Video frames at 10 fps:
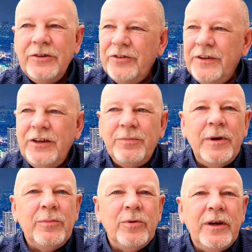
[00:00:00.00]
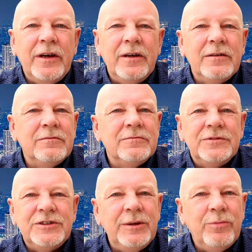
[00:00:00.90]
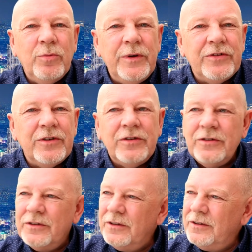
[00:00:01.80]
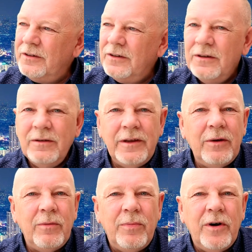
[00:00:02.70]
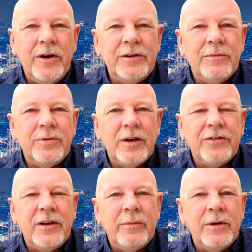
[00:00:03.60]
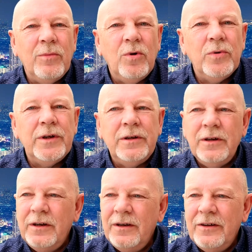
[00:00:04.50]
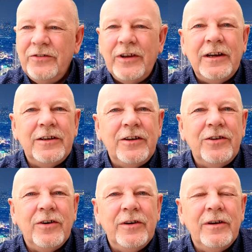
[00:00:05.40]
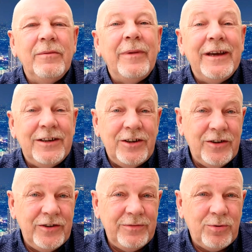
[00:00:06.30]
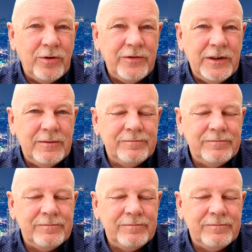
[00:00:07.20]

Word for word: So these people here, simple business. They were buying at Pratunam in the morning, selling at night, making a nice profit.